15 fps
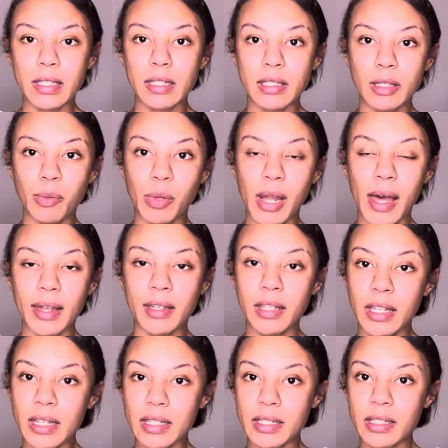D supply
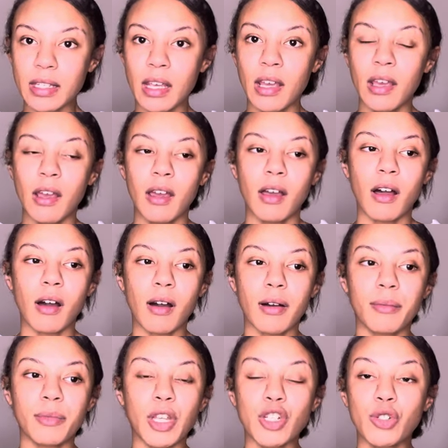list
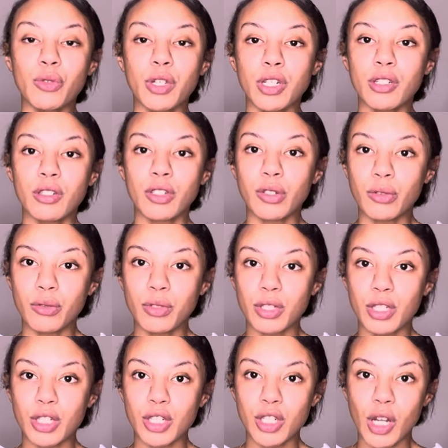um, that you can use
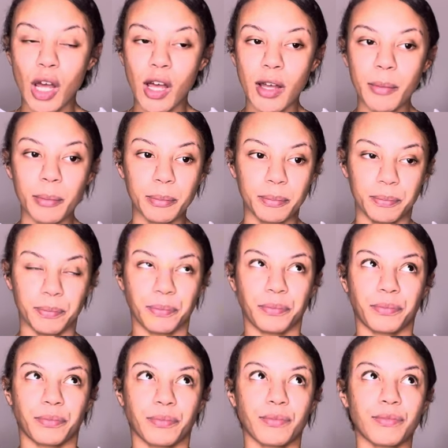to shop
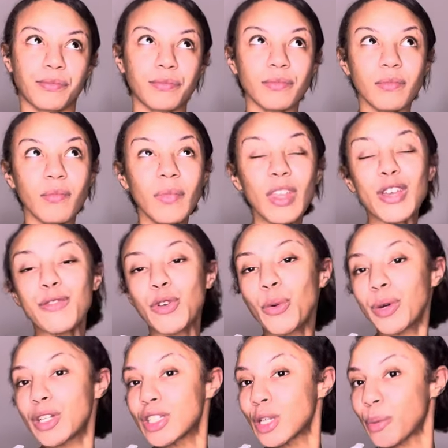if you
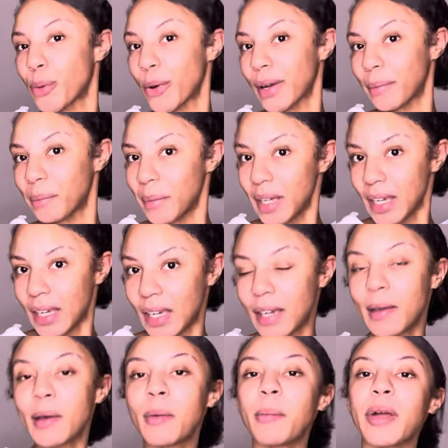want to support
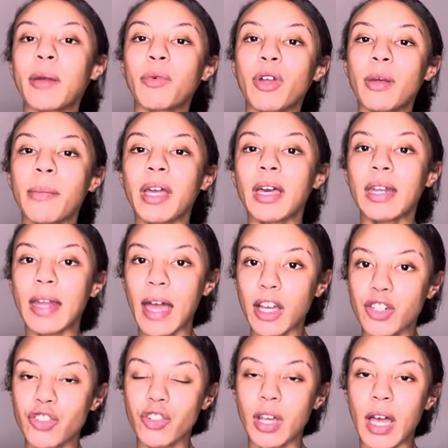me, but I'm going to make an
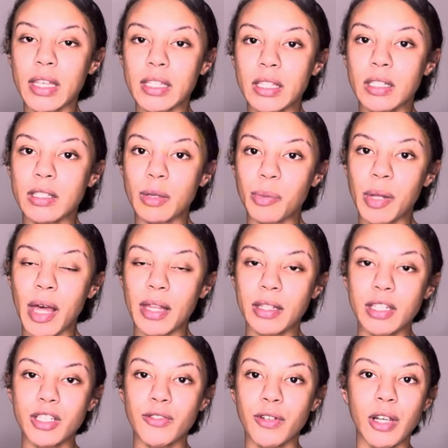extra S D supply
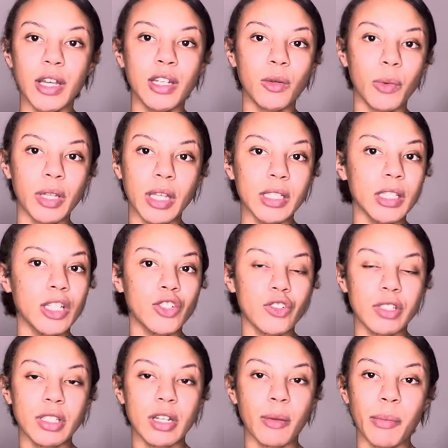list for anyone that's
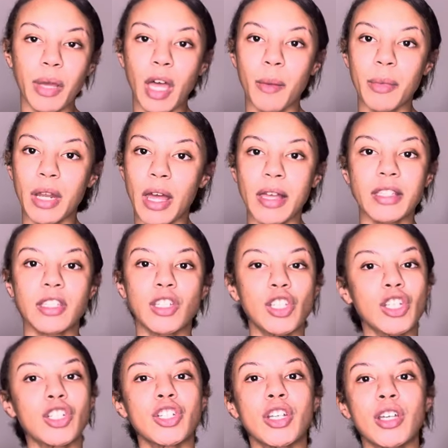interested in becoming an
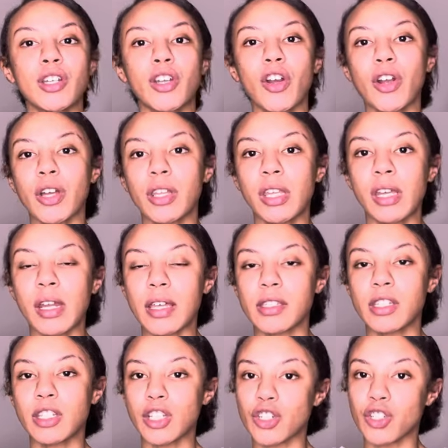esthetician, currently in
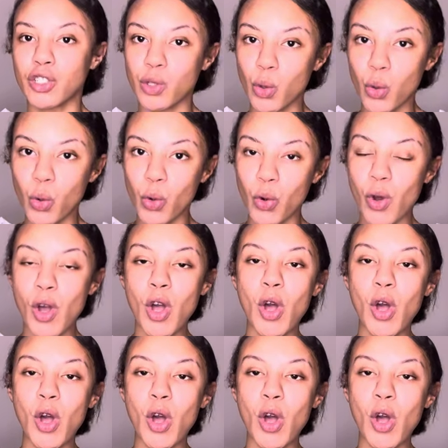esthetician school,